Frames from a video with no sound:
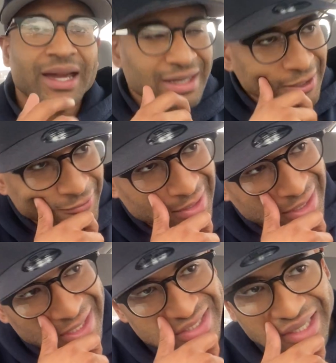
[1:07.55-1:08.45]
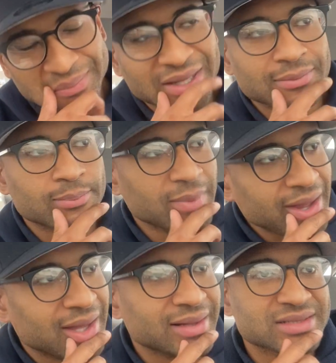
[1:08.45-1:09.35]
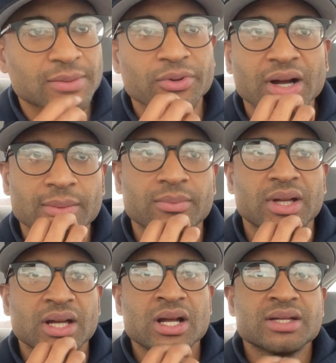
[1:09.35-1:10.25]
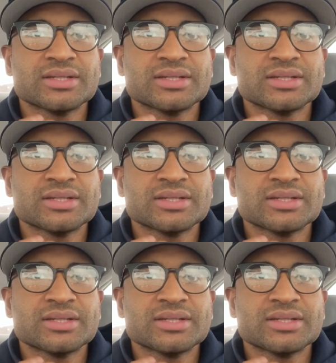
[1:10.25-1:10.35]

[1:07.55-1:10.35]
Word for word: And I realized that I'm like, man, that's a problem.